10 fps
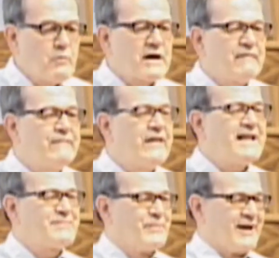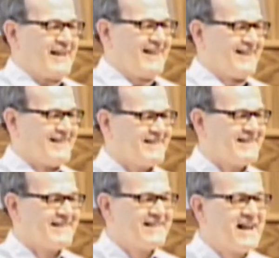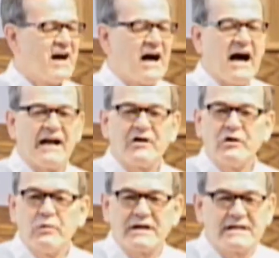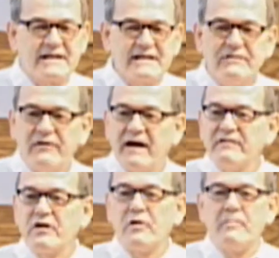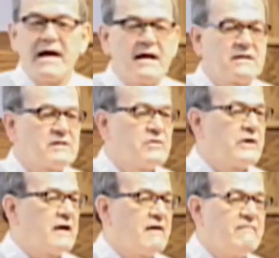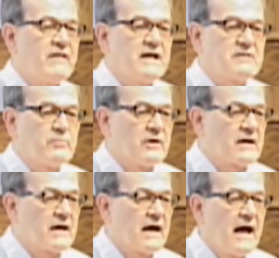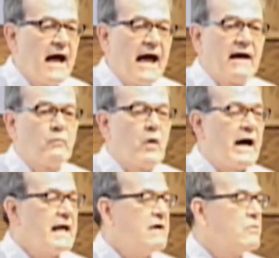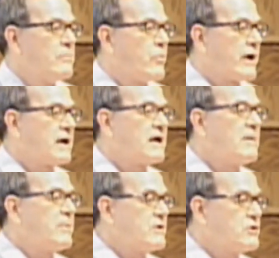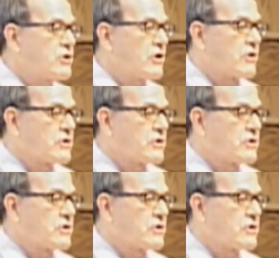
So I went on Facebook. I don't know what a 65-year-old man is doing on Facebook and why he would bring it up in